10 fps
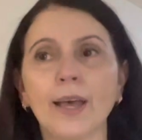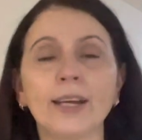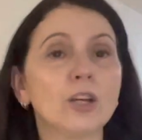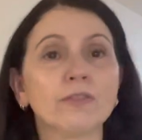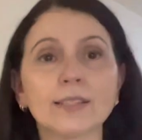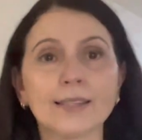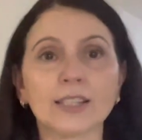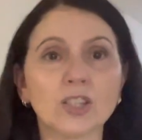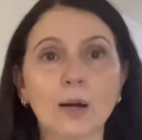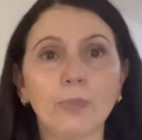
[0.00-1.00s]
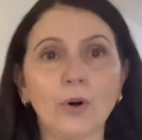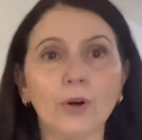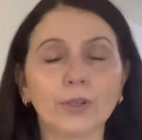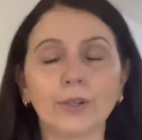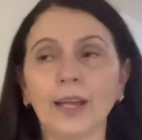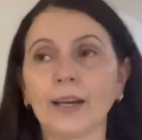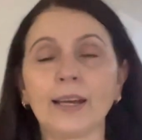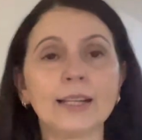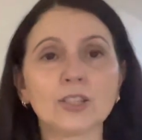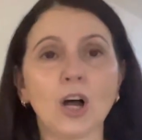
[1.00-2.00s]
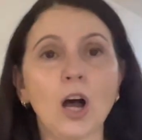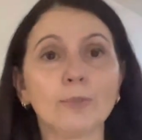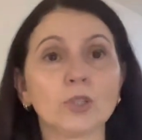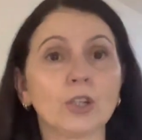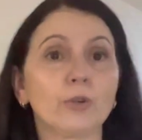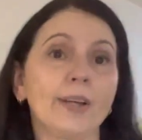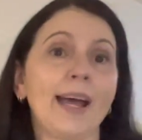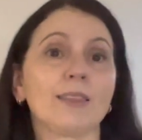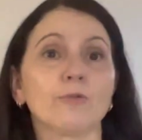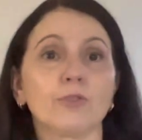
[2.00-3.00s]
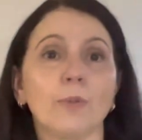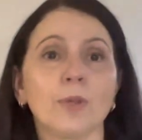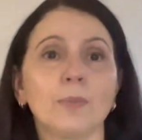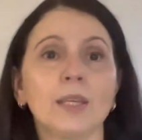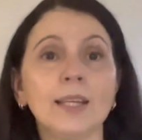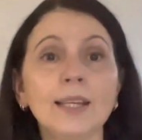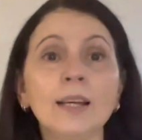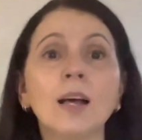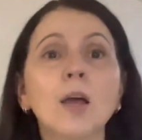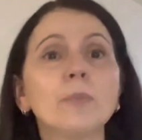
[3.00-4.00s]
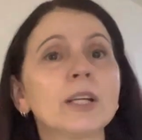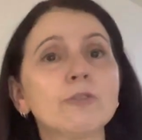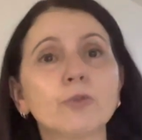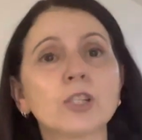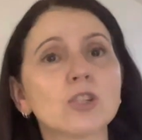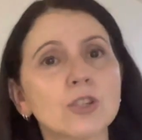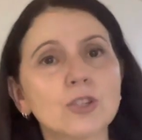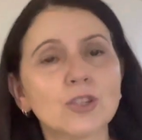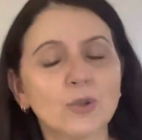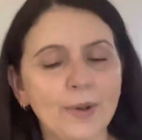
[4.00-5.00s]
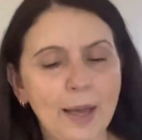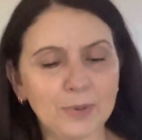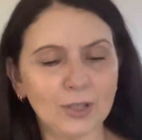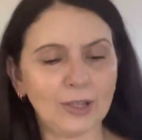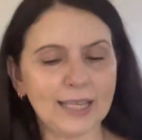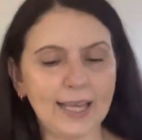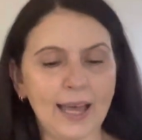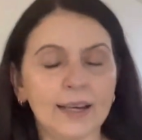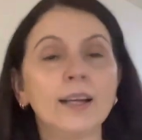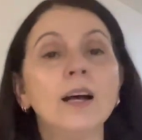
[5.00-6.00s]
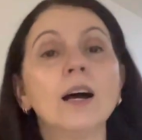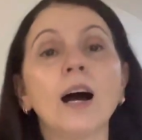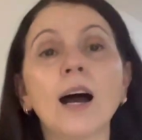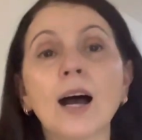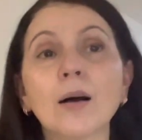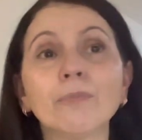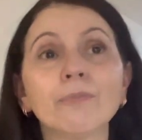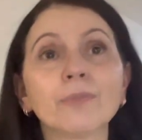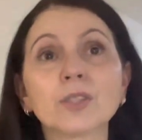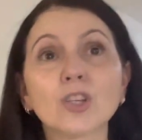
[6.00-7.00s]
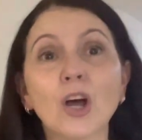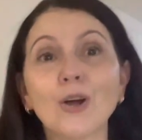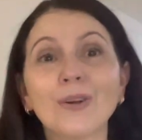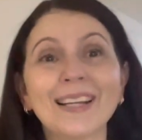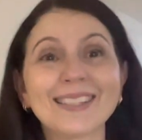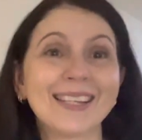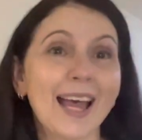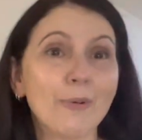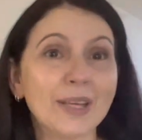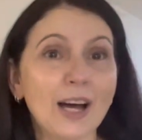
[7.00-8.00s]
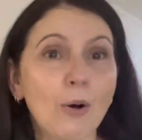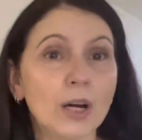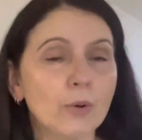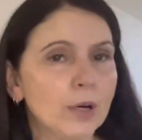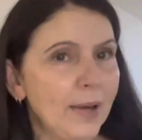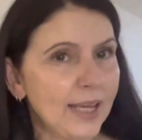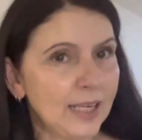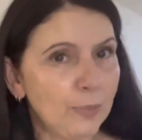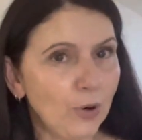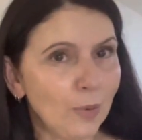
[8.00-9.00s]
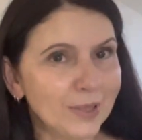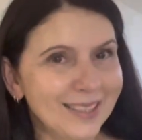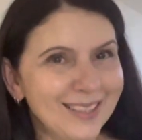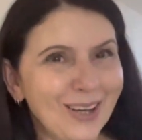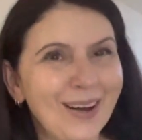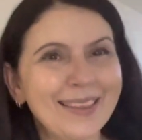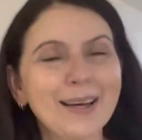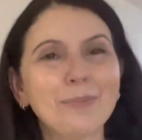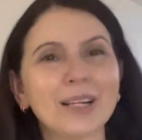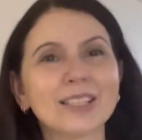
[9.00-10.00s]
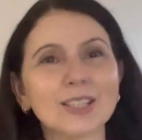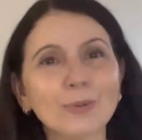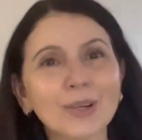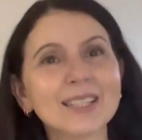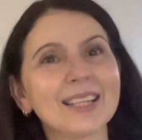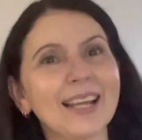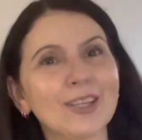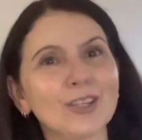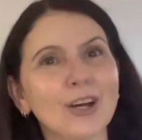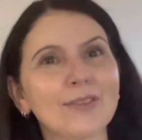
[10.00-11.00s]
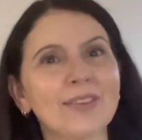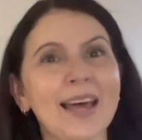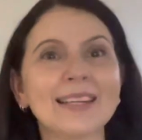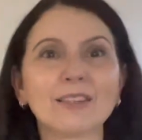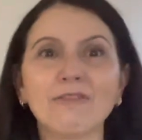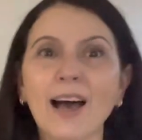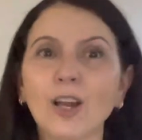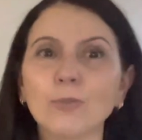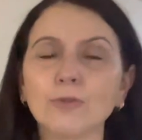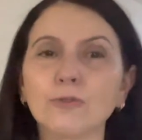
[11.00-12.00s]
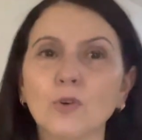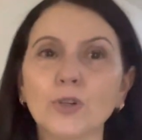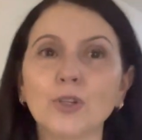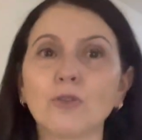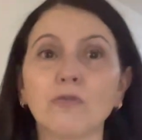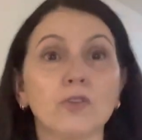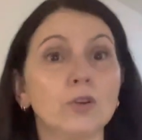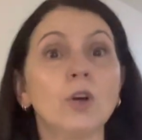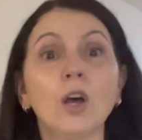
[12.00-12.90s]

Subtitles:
any of us that jump on at any time to create them from the beginning, but if we choose to, we absolutely can. So let's see how we go. I don't want to make any promises either, but I just wanted to let you know that that is available for you if you